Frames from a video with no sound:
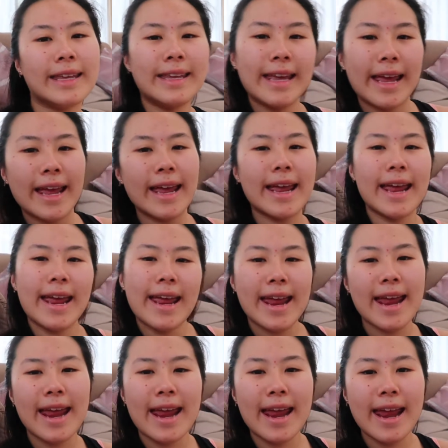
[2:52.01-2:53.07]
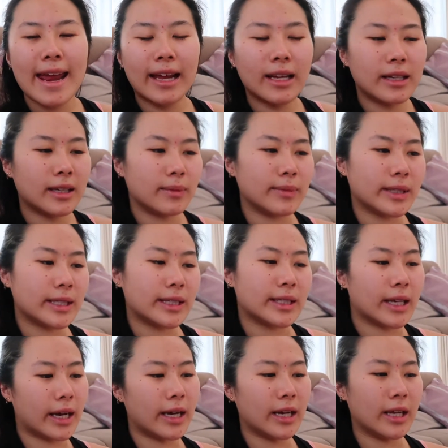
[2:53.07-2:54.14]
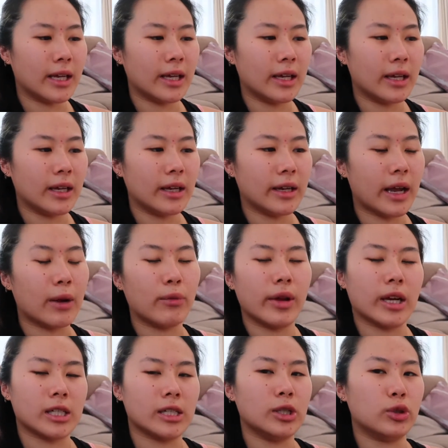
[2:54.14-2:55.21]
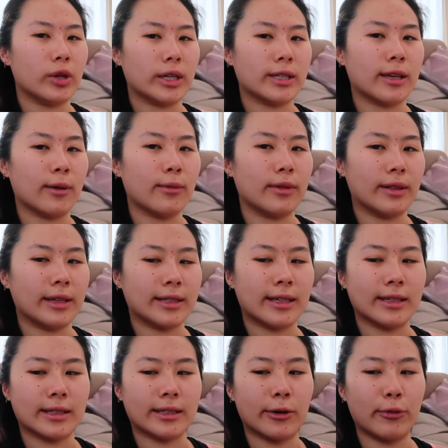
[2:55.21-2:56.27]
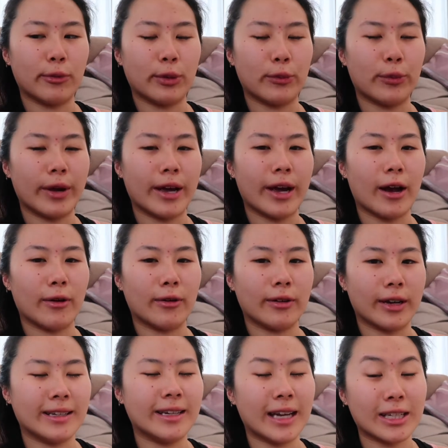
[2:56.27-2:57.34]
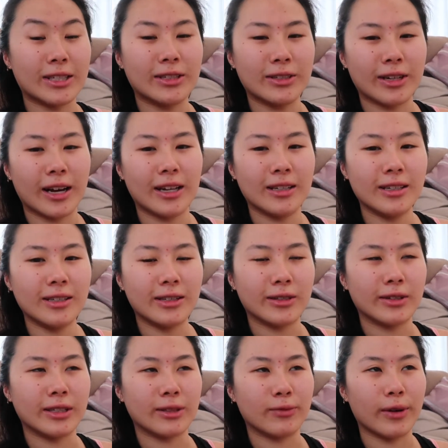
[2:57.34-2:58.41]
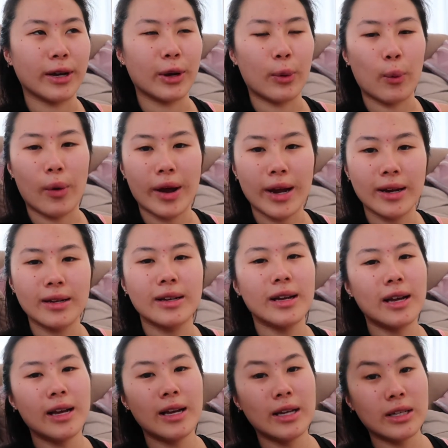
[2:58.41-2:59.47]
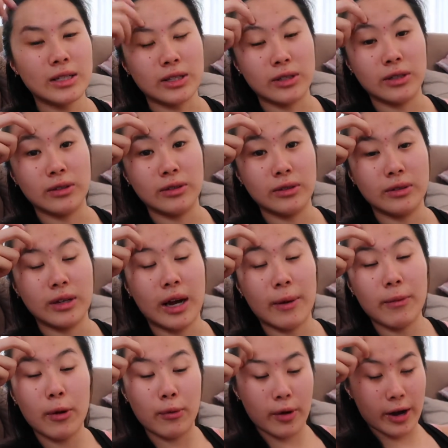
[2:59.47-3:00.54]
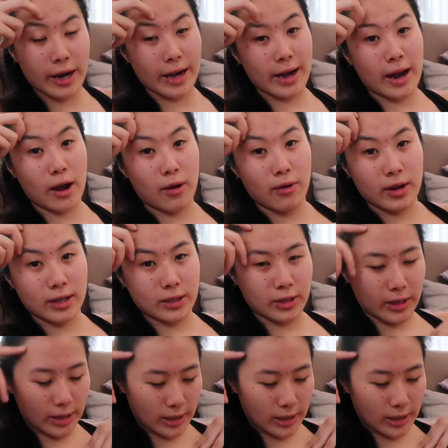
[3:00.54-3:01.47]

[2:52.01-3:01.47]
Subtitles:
yay! Excited! And we actually dress up in the sense that we wear our national colours, so it's red and white. So I'm not wearing it now, as you